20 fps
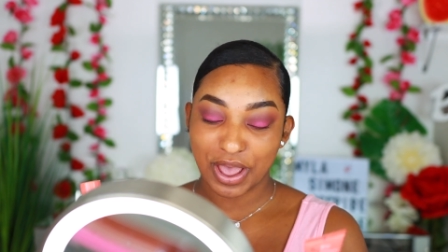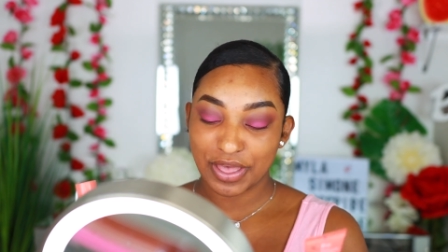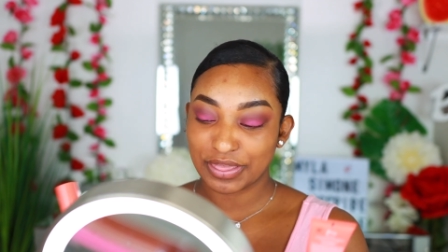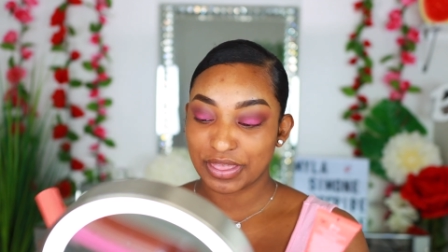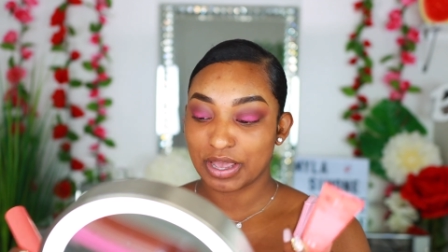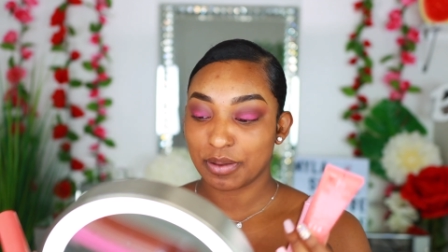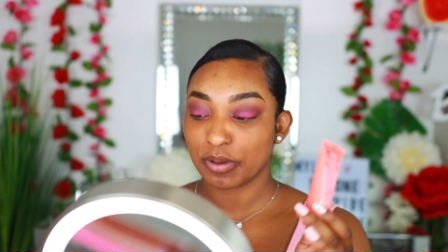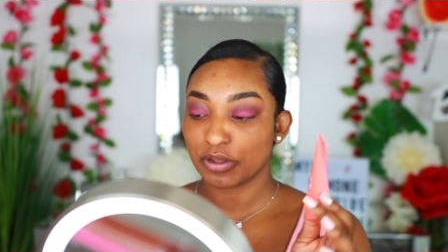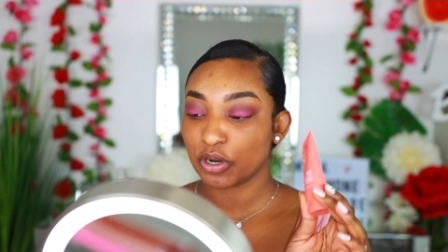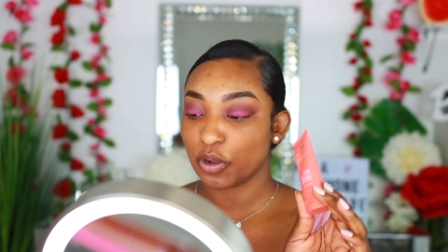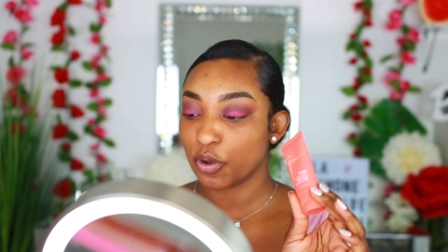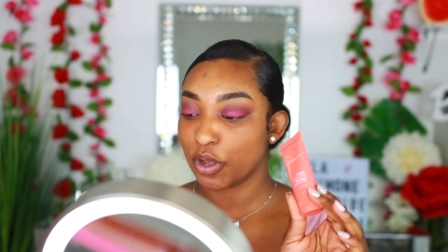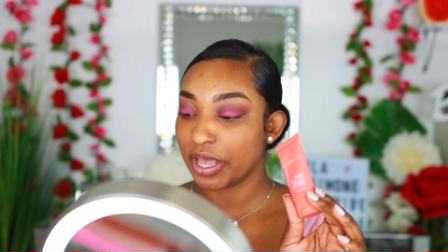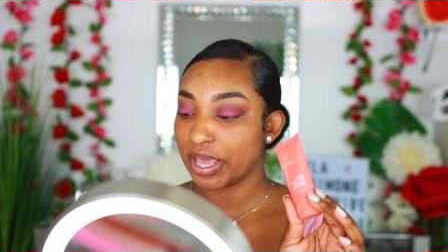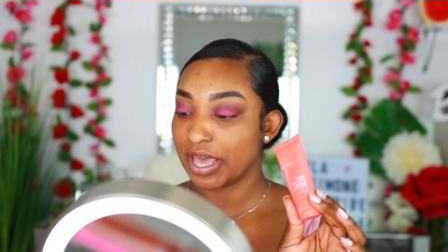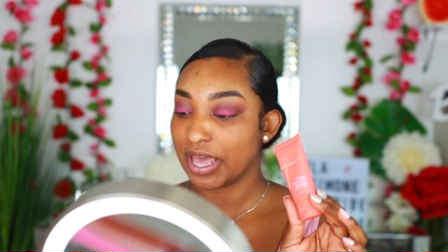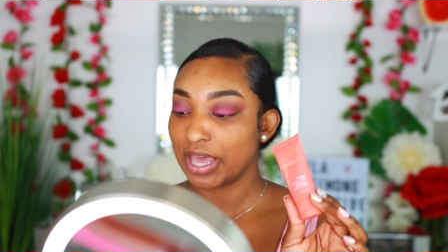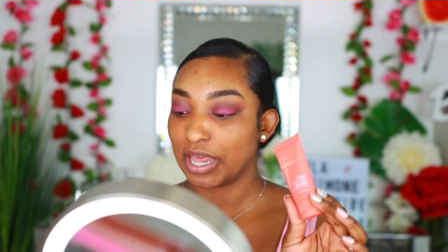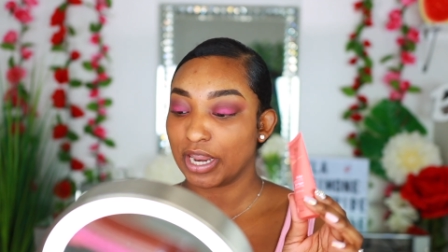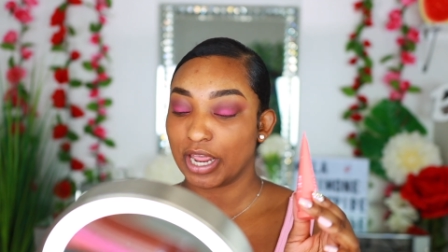I think I'm gonna go
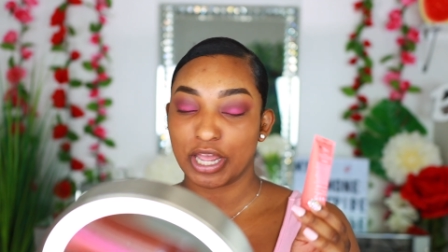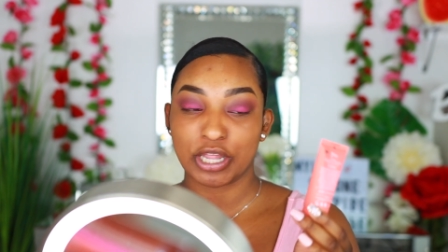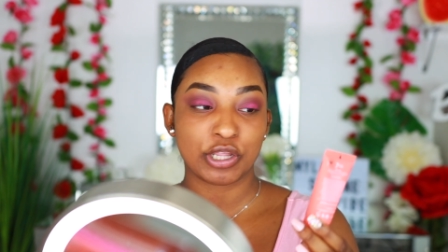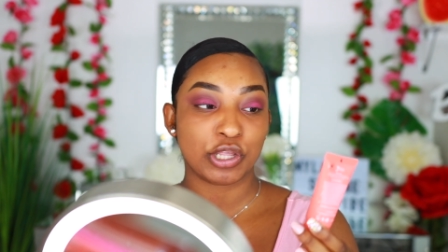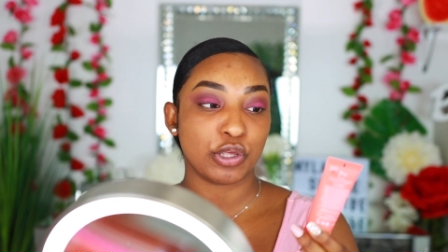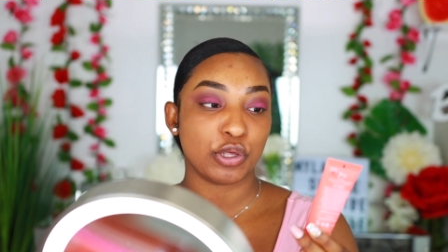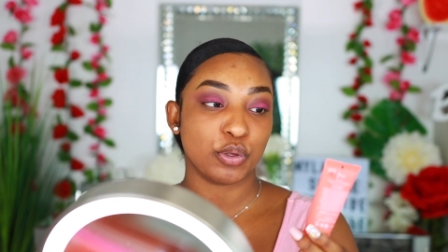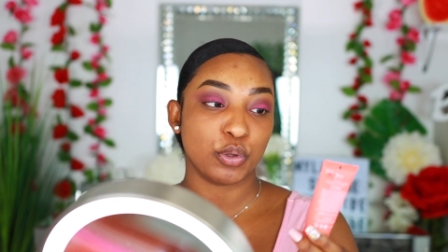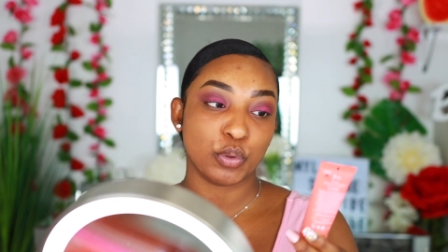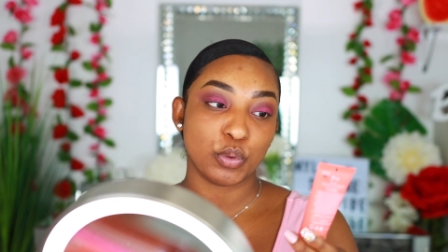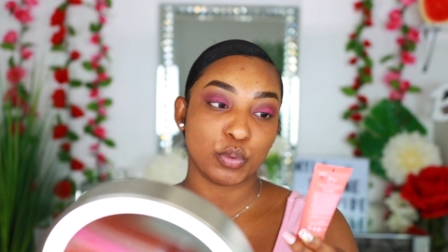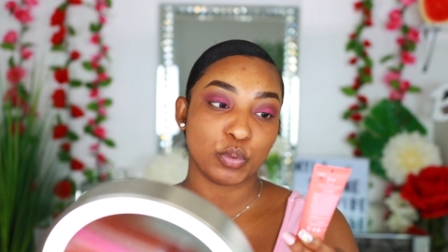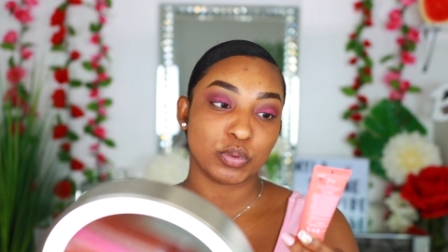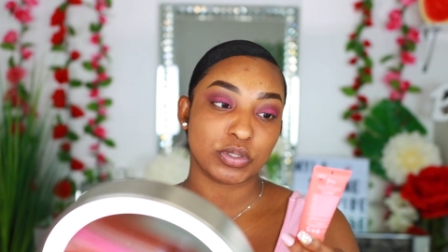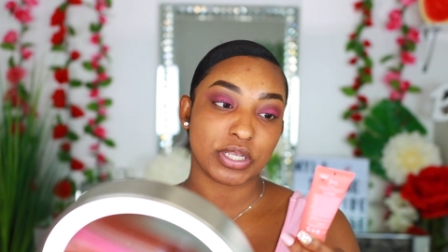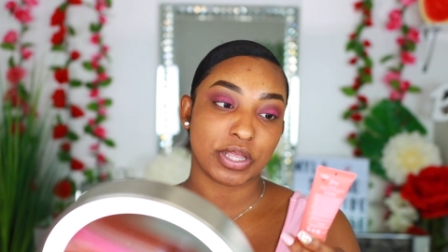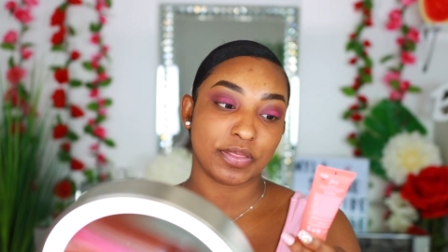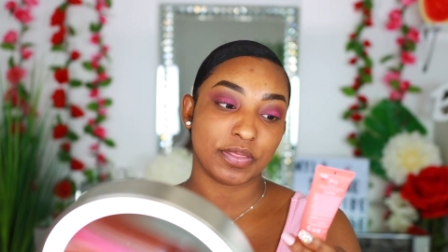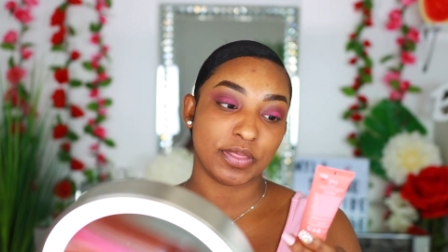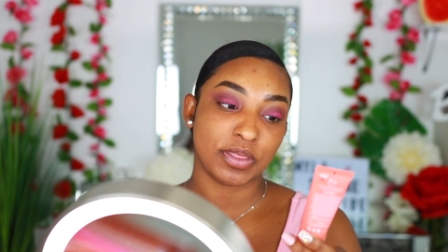ahead and
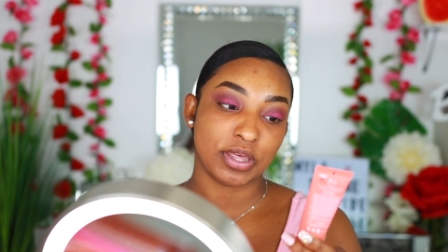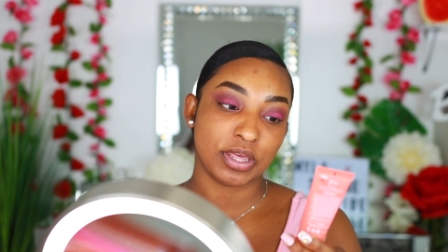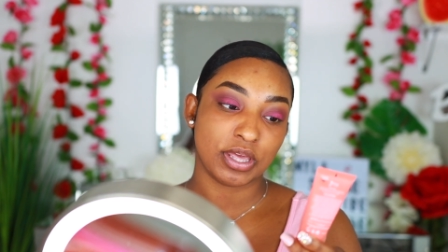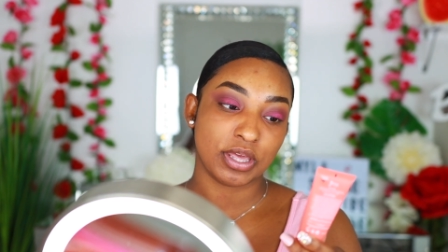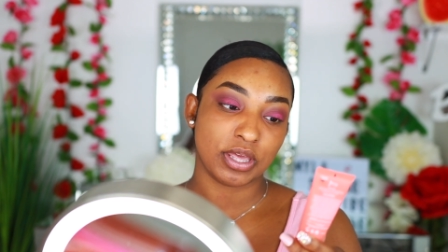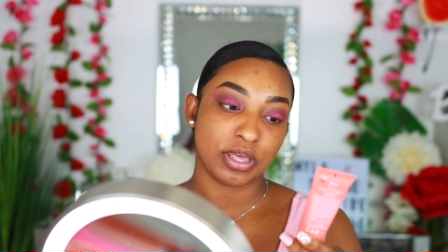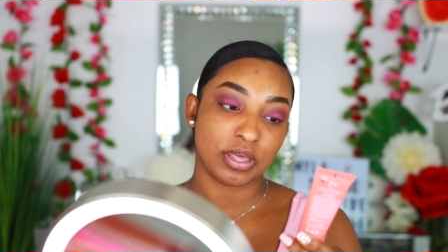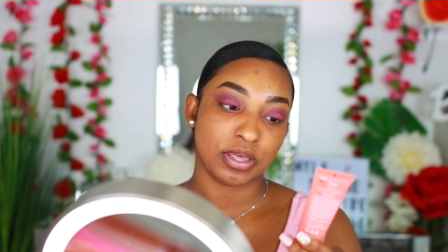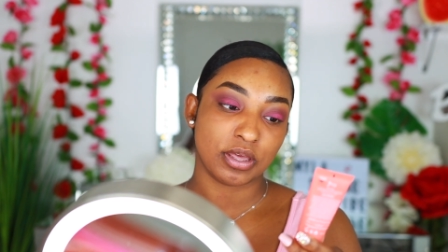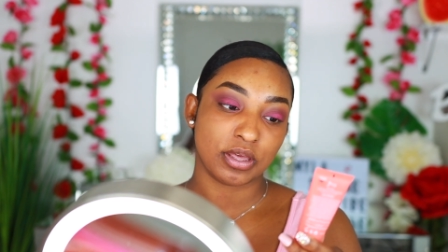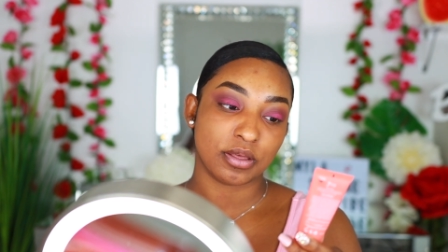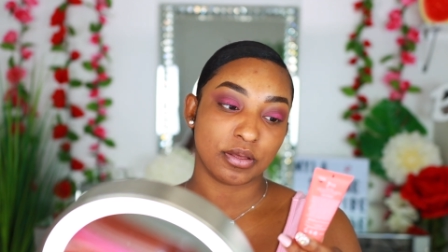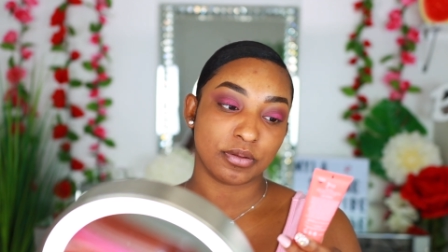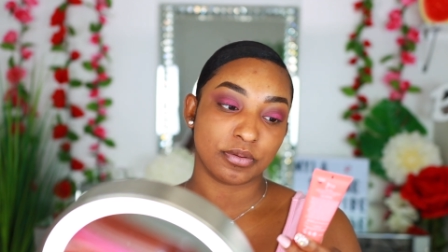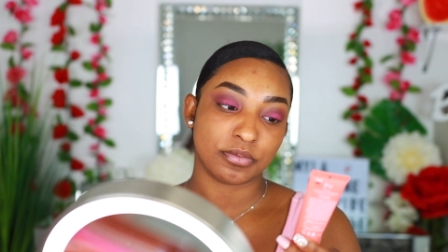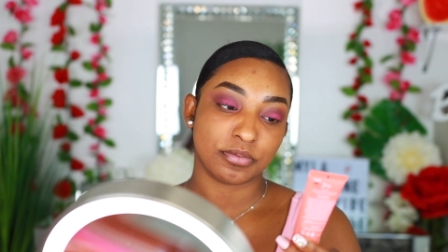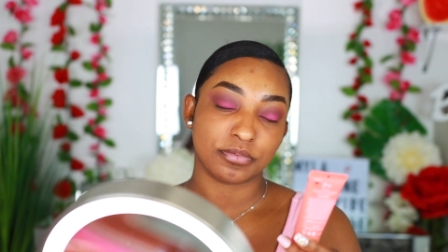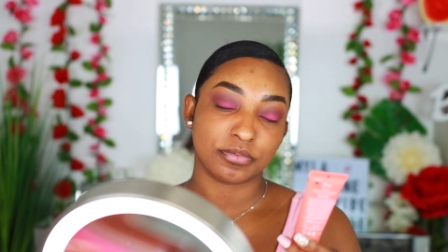use the